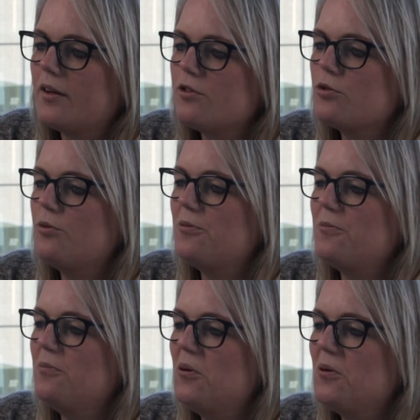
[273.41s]
So
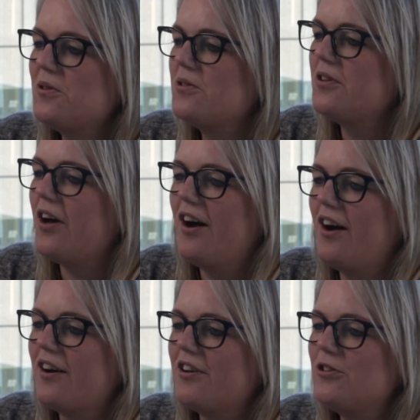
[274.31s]
most
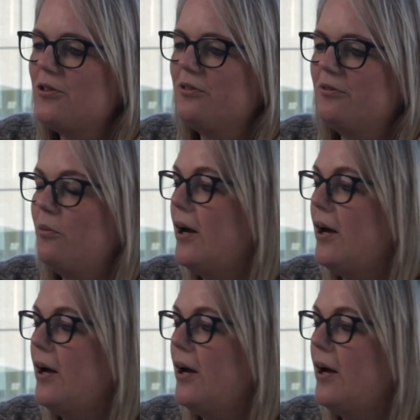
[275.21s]
are shooting